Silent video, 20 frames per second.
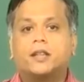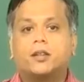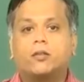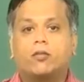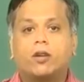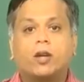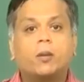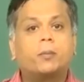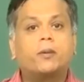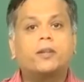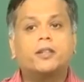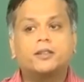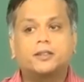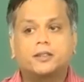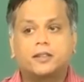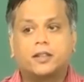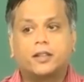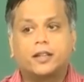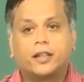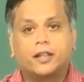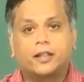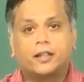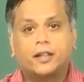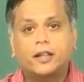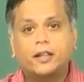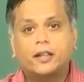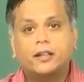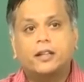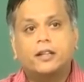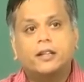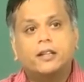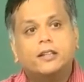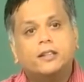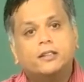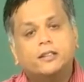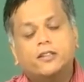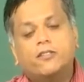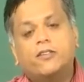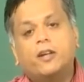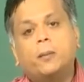and vapor is created,
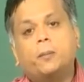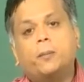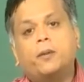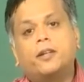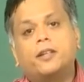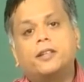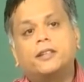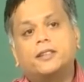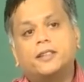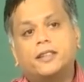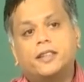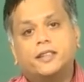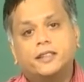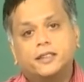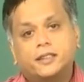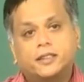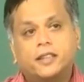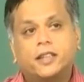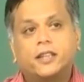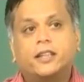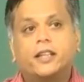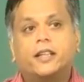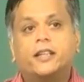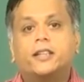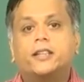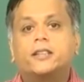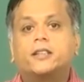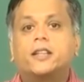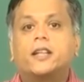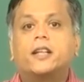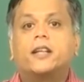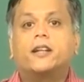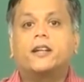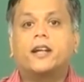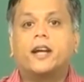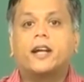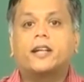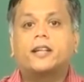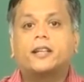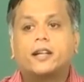the vapor is instantaneously
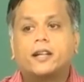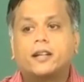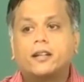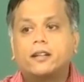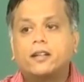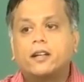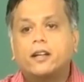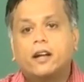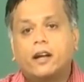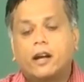reacted